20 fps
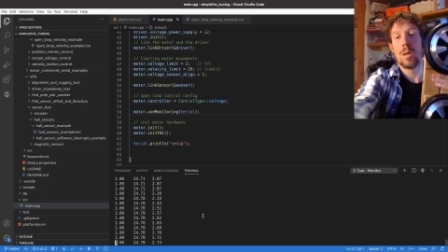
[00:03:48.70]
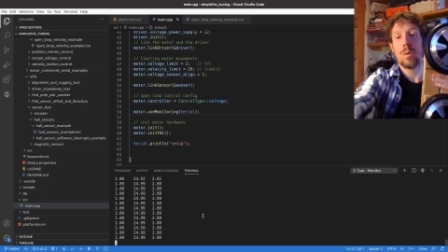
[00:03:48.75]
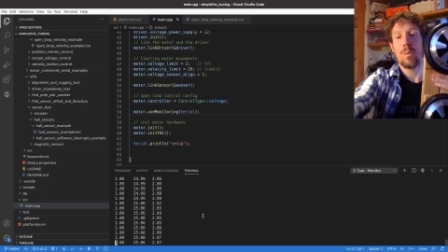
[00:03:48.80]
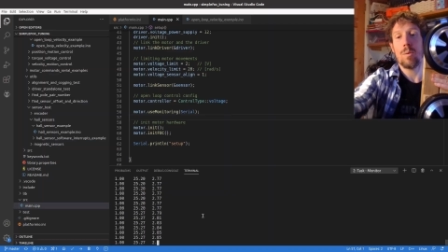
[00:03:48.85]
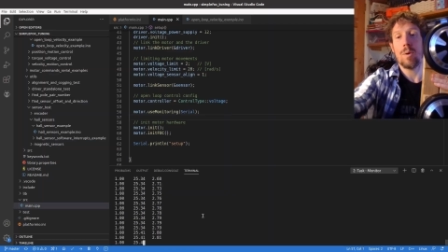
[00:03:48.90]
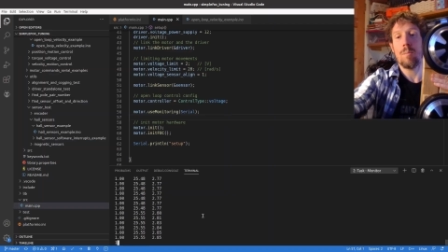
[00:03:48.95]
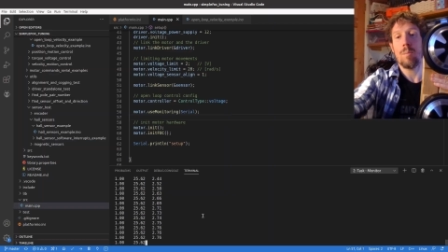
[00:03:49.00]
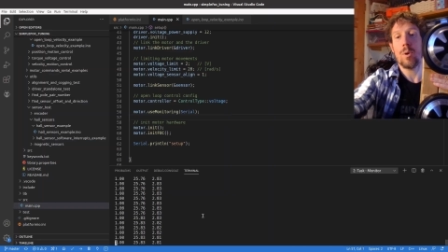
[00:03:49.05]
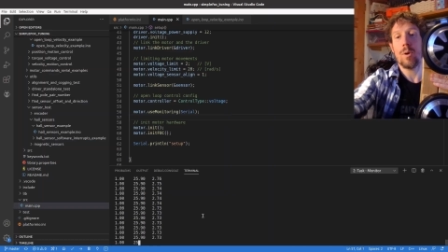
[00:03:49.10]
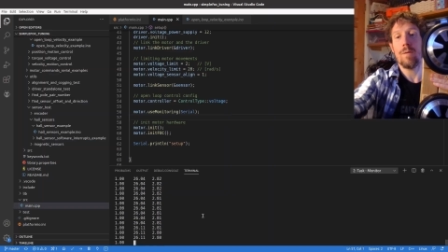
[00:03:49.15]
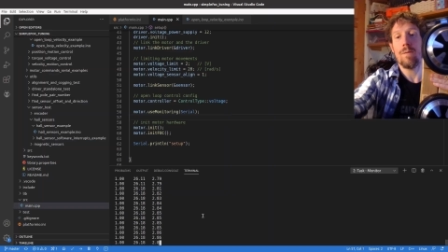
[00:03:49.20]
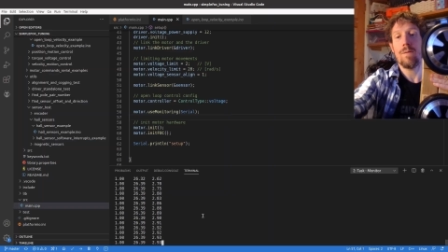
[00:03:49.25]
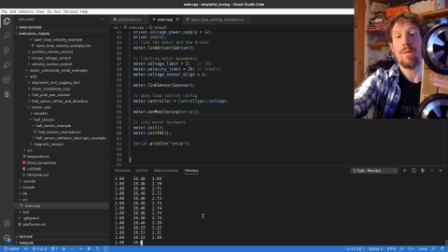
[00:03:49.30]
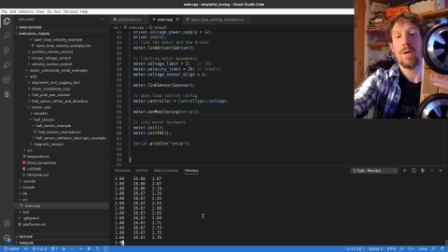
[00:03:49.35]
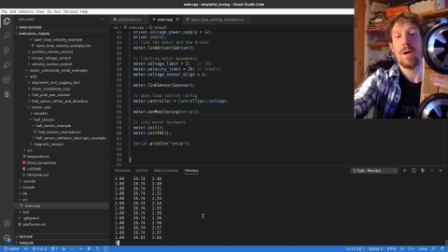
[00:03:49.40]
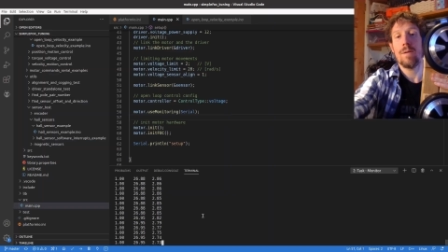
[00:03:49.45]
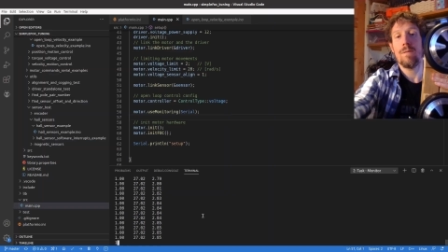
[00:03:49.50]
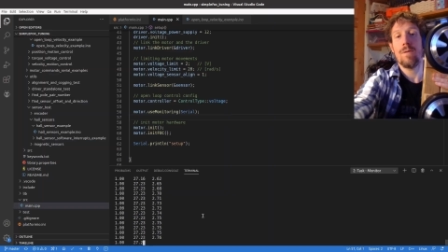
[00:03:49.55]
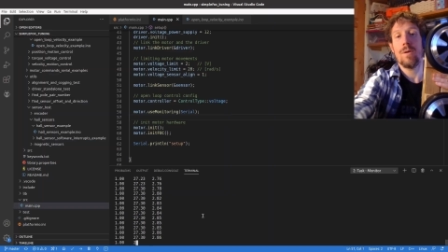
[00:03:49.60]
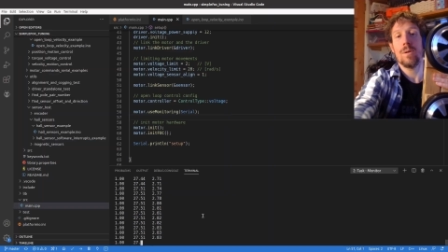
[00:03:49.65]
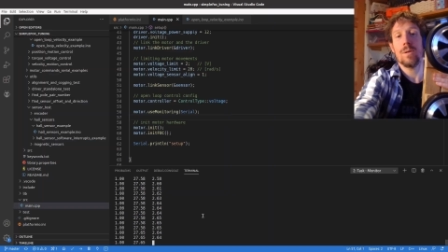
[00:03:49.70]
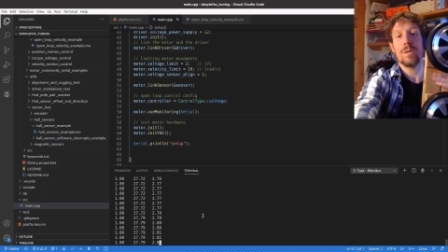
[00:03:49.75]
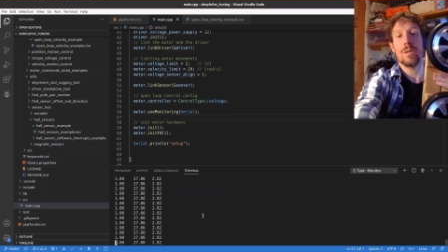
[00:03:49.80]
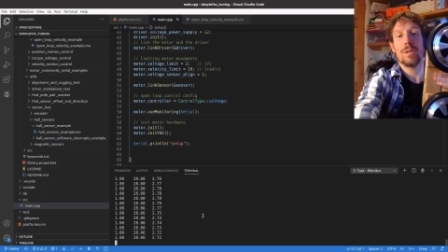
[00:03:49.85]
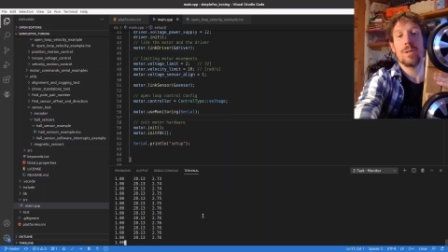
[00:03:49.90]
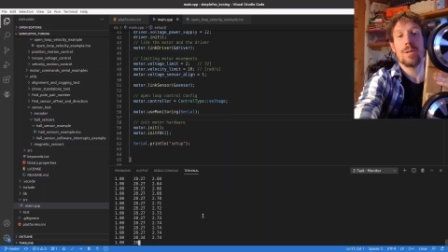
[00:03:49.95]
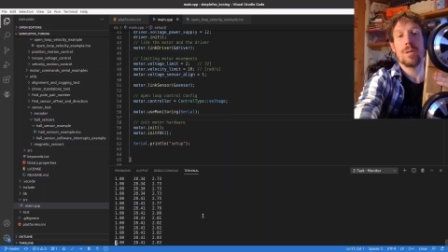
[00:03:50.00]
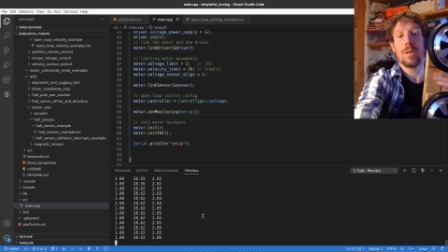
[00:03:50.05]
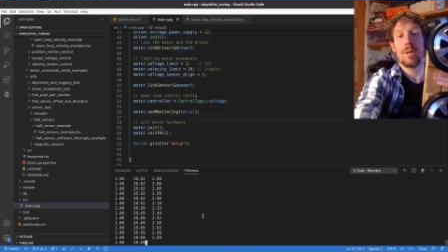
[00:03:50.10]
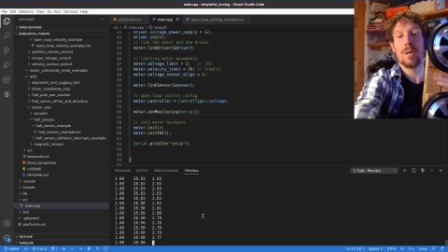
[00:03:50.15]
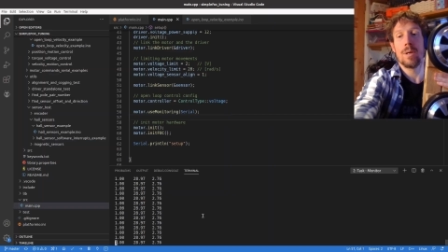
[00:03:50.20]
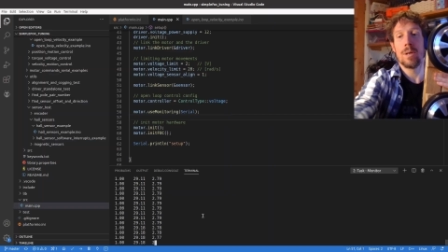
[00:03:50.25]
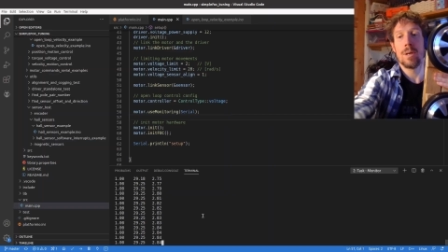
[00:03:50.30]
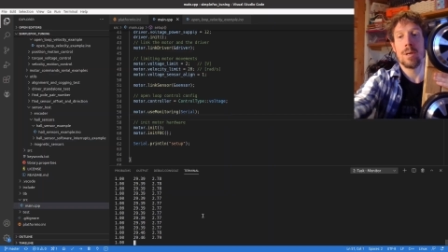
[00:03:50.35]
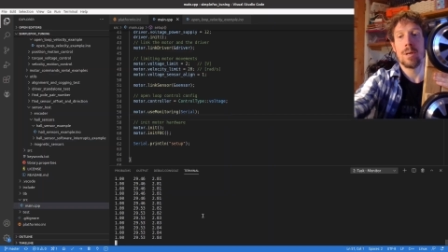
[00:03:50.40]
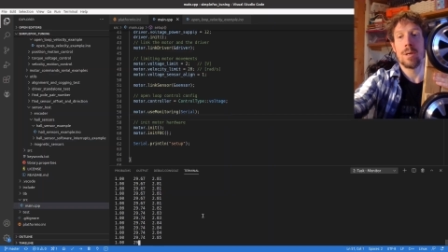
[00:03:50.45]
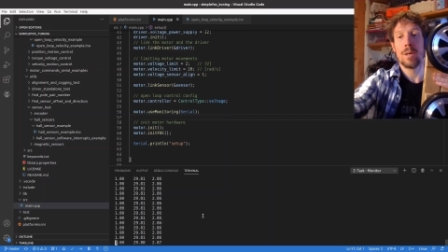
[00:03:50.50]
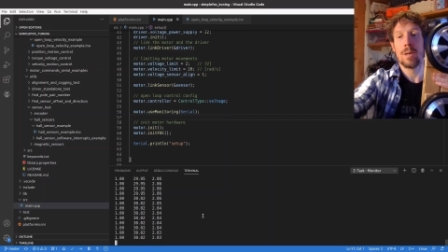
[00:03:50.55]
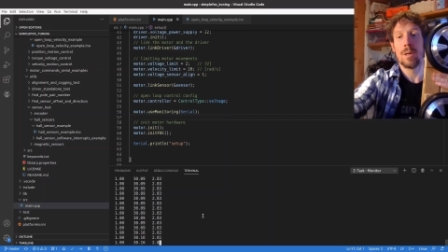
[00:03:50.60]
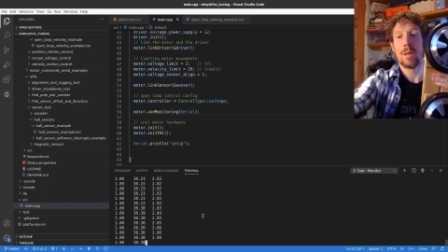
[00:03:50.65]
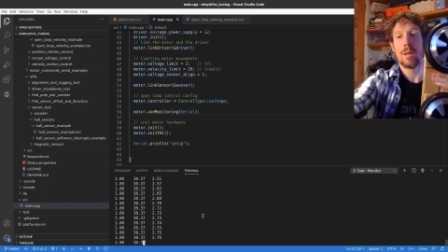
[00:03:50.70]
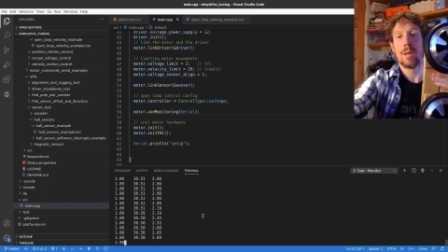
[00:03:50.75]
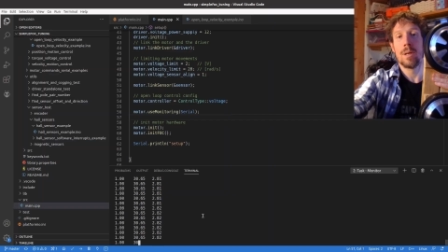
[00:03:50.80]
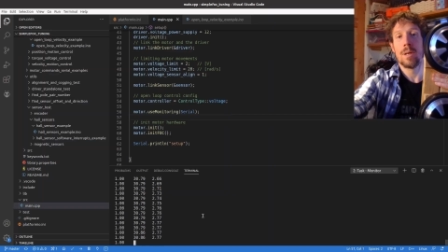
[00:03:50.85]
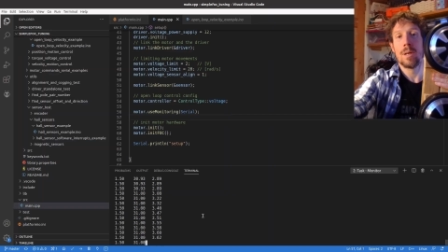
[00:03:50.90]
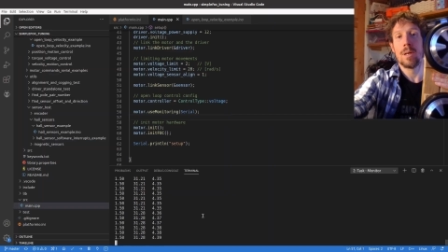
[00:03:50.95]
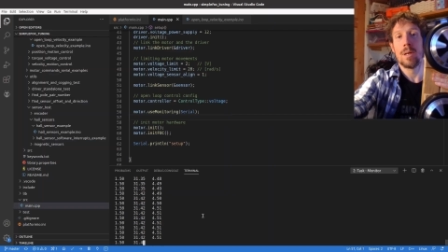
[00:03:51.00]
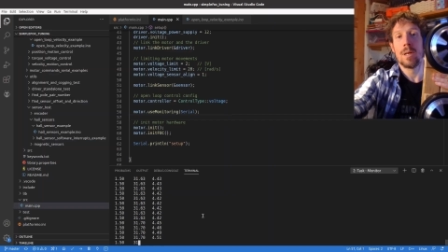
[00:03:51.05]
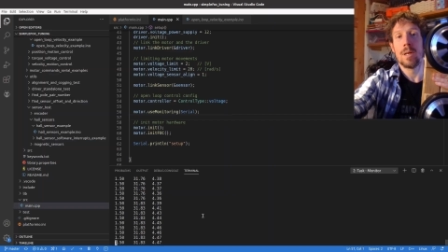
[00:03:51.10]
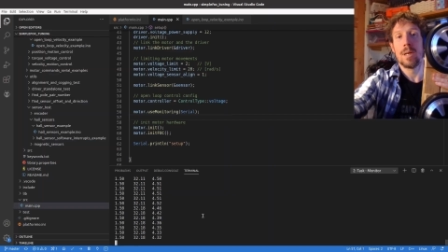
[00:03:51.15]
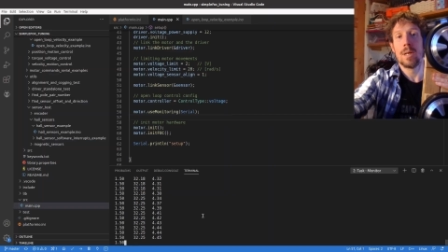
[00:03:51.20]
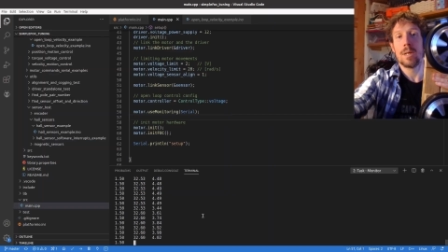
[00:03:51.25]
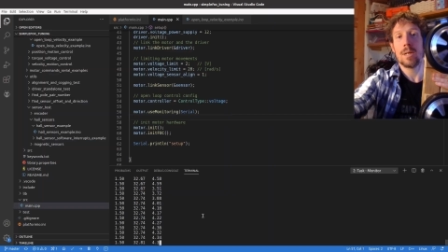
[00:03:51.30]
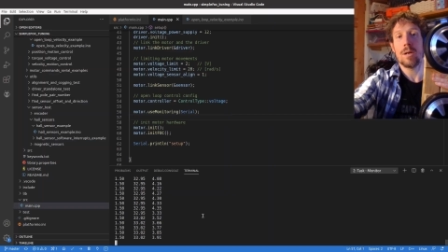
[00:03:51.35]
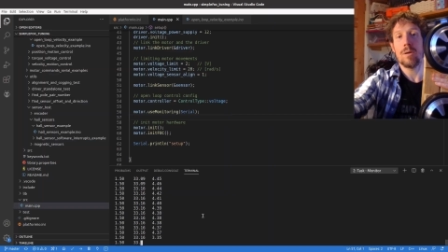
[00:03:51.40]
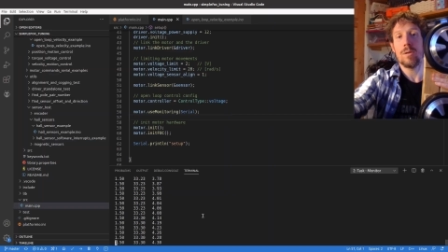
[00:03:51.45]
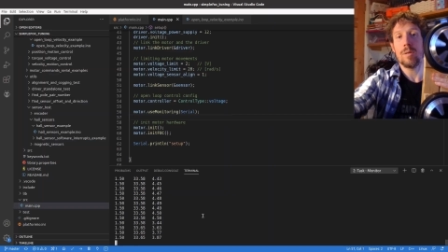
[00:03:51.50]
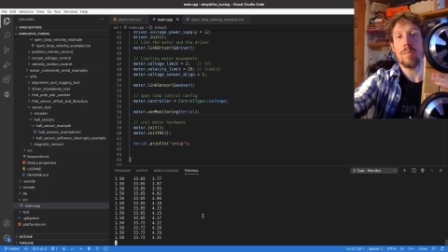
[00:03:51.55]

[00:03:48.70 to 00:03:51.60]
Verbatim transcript: 1.5 volts, goes